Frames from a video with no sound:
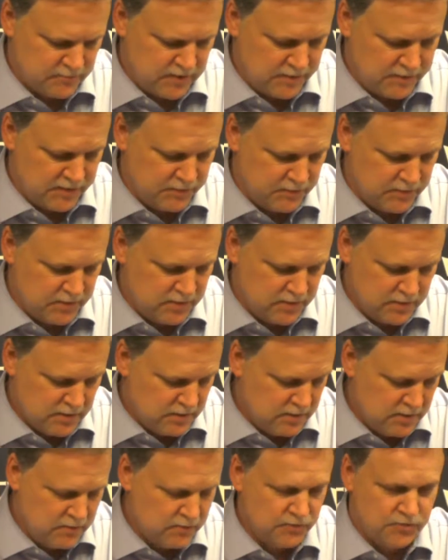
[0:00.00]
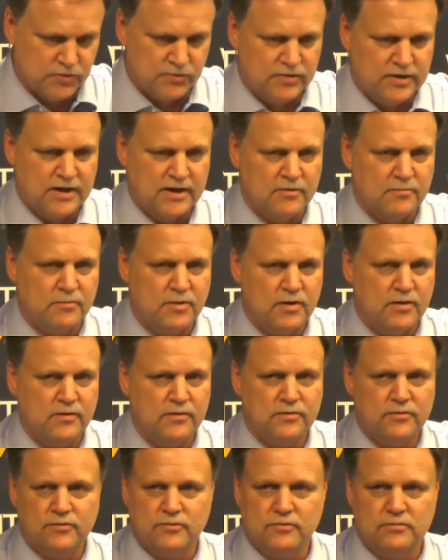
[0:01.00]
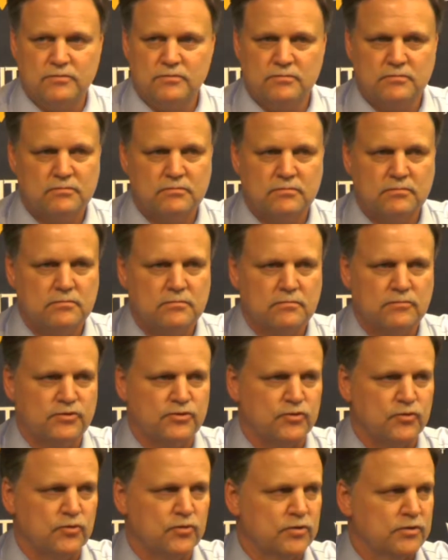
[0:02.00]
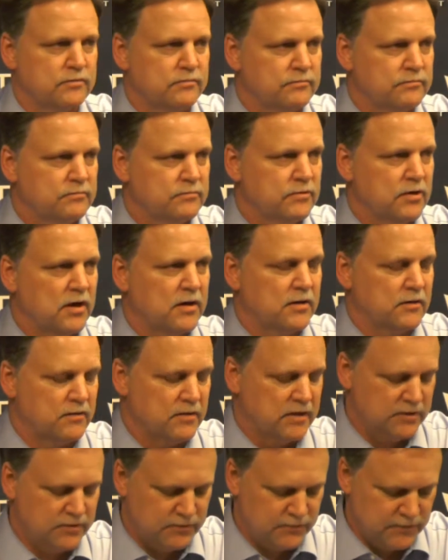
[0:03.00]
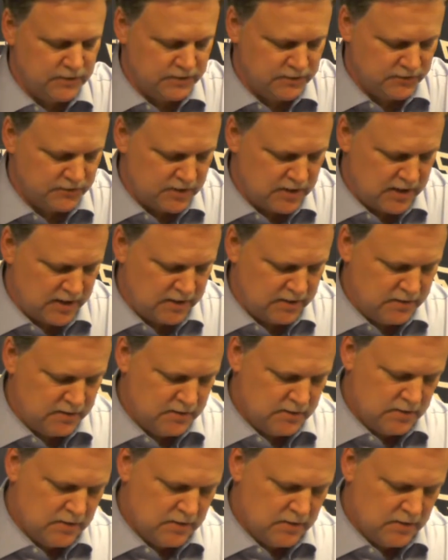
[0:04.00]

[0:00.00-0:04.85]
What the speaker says: I mean, shooting air balls, short, not aggressive inside.